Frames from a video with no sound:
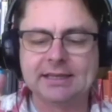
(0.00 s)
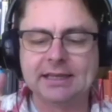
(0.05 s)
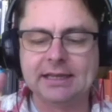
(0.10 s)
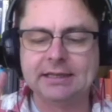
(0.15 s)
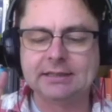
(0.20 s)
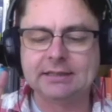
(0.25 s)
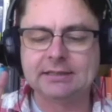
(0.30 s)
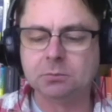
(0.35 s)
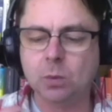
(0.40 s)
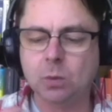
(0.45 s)

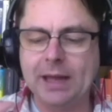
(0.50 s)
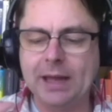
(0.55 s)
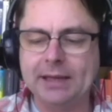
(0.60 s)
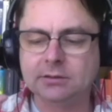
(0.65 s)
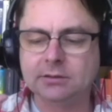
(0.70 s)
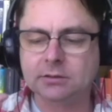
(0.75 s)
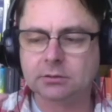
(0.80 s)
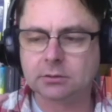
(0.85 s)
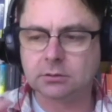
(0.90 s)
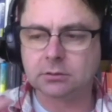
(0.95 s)

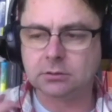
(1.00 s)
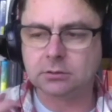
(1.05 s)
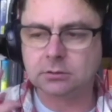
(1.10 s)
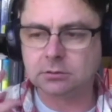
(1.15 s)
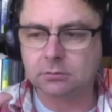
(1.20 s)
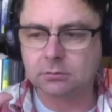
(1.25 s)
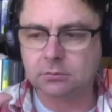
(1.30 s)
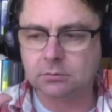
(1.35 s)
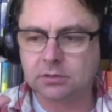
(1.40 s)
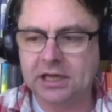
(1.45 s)
when
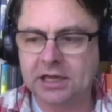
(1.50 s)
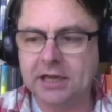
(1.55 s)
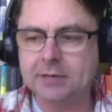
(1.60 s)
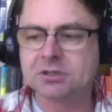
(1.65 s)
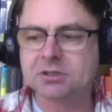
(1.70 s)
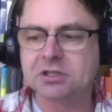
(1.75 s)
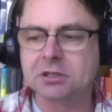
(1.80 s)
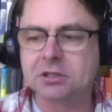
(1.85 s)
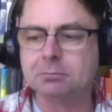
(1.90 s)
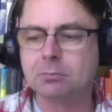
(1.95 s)
Gibbs
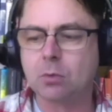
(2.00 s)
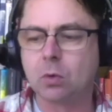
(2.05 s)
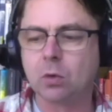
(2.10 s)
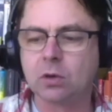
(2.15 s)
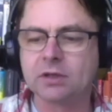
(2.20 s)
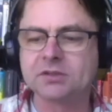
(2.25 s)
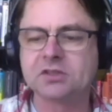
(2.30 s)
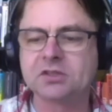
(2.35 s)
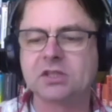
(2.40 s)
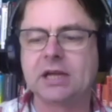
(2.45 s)
and
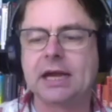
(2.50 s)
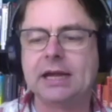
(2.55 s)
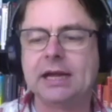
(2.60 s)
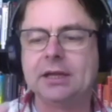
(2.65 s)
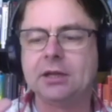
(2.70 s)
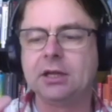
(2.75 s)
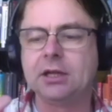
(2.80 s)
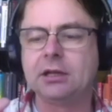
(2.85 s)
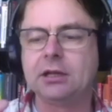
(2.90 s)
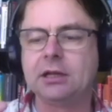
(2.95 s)
Moore say
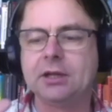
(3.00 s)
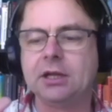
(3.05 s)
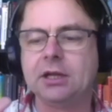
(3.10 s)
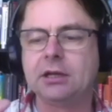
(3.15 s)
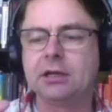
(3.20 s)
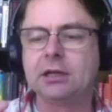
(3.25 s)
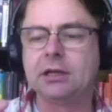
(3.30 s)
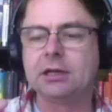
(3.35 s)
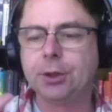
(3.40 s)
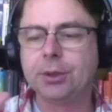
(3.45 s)
that
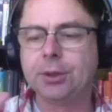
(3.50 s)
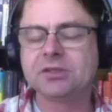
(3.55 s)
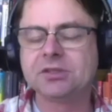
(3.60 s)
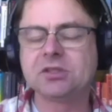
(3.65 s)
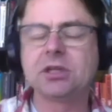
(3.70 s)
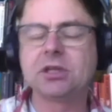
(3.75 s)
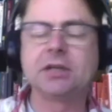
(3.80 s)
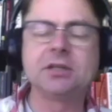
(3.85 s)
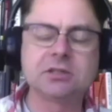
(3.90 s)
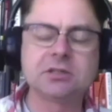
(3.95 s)
the
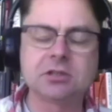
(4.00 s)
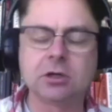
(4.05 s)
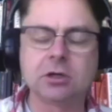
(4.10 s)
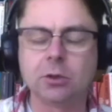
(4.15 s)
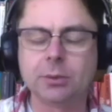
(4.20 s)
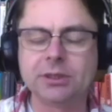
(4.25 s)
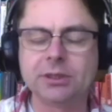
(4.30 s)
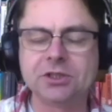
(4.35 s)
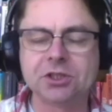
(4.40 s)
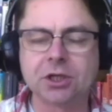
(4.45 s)
sun doesn't
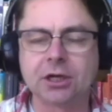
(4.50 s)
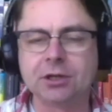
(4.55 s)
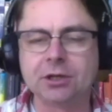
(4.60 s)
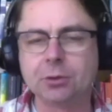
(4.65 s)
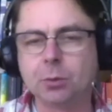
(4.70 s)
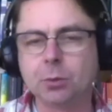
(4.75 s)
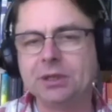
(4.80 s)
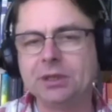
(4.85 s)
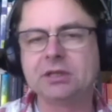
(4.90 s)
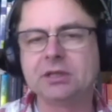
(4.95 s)
always shine the
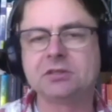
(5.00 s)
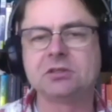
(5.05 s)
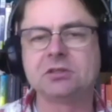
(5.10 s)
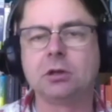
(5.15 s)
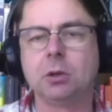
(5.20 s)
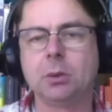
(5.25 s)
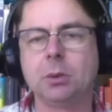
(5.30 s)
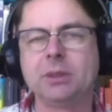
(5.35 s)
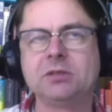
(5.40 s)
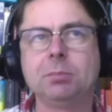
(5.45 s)
wind doesn't
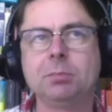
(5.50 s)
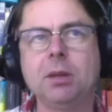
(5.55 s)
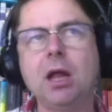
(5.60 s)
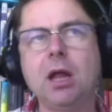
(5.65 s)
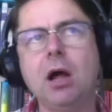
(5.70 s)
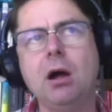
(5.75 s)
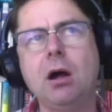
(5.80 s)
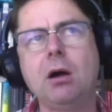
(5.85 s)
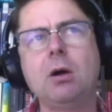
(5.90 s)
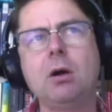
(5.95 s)
always
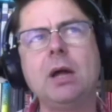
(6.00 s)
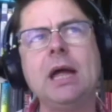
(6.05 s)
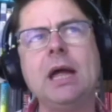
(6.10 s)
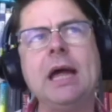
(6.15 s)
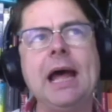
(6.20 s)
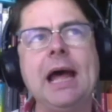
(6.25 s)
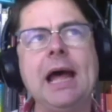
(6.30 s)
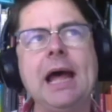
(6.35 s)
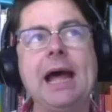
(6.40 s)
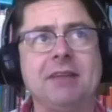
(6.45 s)
blow,
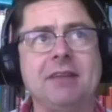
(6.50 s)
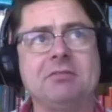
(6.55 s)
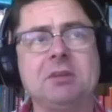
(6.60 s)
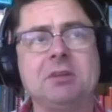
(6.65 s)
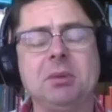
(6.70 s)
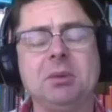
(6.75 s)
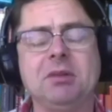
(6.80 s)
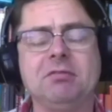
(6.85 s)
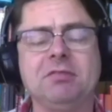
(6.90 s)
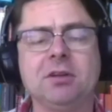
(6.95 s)
the gaps
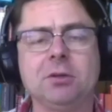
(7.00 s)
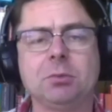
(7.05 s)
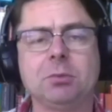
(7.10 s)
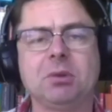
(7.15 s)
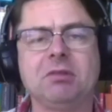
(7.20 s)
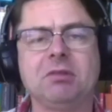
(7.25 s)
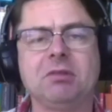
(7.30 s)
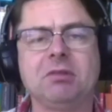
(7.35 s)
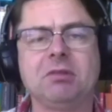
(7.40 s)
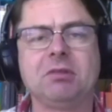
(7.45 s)
have to be
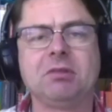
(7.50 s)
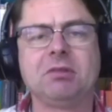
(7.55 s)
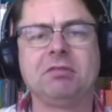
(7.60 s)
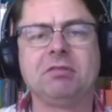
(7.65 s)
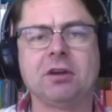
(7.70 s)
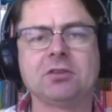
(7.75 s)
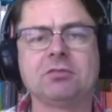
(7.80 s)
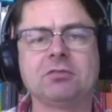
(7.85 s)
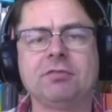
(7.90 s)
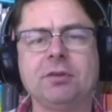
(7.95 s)
filled with
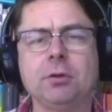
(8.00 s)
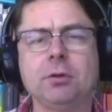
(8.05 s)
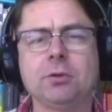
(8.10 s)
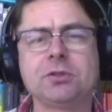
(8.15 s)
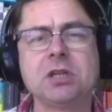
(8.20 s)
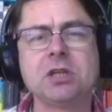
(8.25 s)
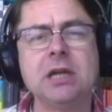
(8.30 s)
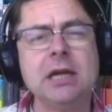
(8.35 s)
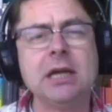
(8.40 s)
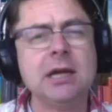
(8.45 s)
fossil fuels,
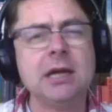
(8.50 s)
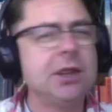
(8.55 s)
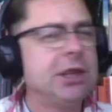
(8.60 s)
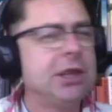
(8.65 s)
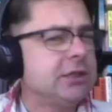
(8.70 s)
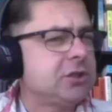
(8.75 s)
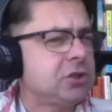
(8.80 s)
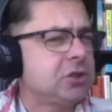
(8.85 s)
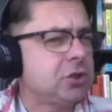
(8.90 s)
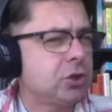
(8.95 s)
they're
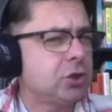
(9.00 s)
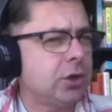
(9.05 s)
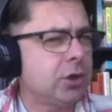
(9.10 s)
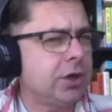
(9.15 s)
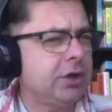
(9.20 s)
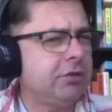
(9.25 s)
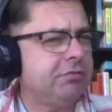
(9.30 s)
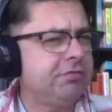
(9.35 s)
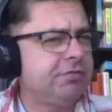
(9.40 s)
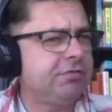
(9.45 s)
sort of
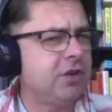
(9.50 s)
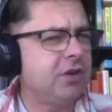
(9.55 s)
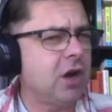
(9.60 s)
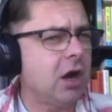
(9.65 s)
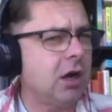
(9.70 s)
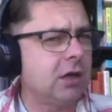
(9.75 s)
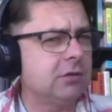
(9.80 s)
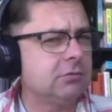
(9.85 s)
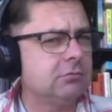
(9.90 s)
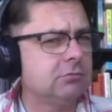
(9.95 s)
not
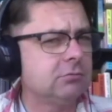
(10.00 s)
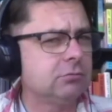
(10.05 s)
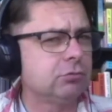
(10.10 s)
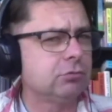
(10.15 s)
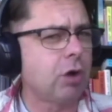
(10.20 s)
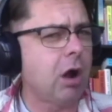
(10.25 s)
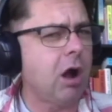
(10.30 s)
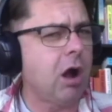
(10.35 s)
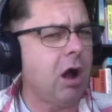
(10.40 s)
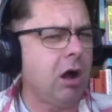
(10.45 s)

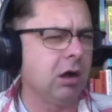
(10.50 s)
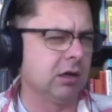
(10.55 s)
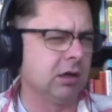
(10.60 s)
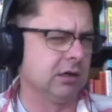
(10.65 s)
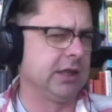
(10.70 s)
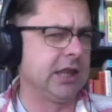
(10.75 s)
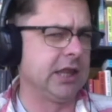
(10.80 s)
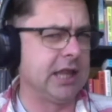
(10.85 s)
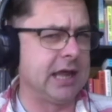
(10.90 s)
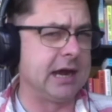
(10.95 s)
wrong
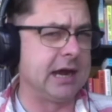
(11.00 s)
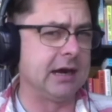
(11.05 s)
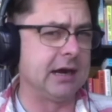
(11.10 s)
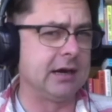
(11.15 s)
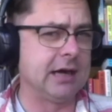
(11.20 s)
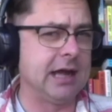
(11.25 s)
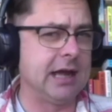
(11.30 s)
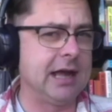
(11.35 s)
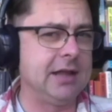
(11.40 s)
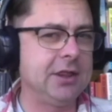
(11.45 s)
there.
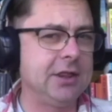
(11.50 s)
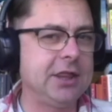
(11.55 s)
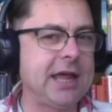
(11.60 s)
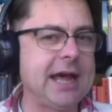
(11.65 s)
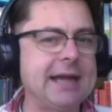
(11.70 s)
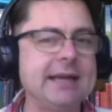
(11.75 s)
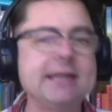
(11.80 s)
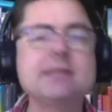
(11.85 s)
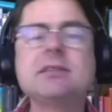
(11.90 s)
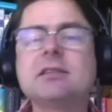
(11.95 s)
And that
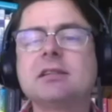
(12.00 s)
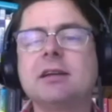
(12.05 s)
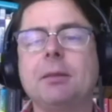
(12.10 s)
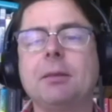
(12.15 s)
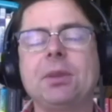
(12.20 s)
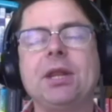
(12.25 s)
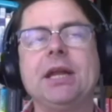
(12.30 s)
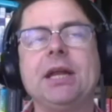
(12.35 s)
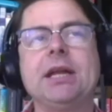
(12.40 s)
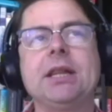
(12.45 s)
is
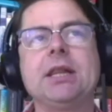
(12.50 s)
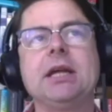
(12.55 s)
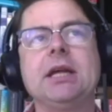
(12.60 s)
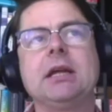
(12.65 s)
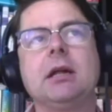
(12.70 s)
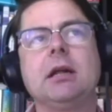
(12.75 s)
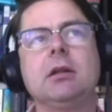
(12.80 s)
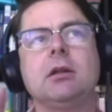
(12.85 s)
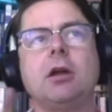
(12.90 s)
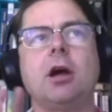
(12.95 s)
something that a
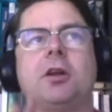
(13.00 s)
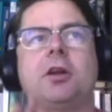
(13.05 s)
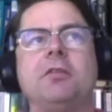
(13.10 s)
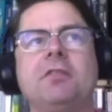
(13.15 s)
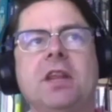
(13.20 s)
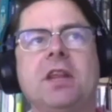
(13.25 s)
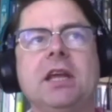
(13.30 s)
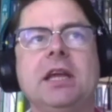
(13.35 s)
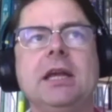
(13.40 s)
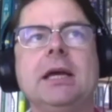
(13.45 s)
lot of the